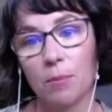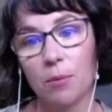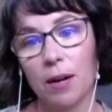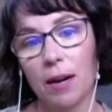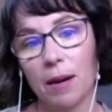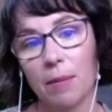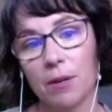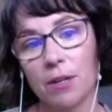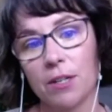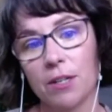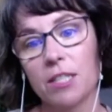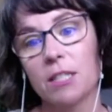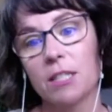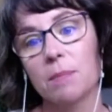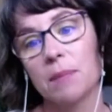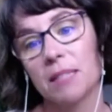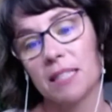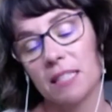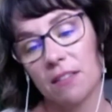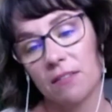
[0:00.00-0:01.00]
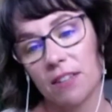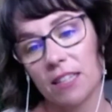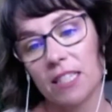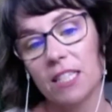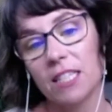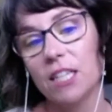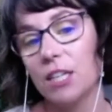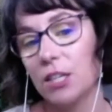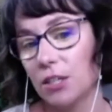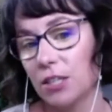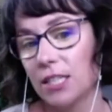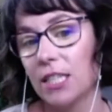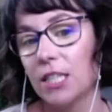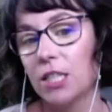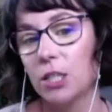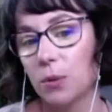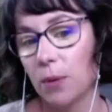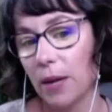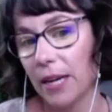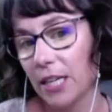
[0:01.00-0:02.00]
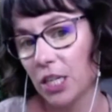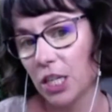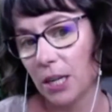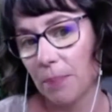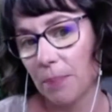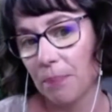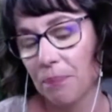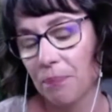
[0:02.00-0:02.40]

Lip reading: parameters specific to your situation.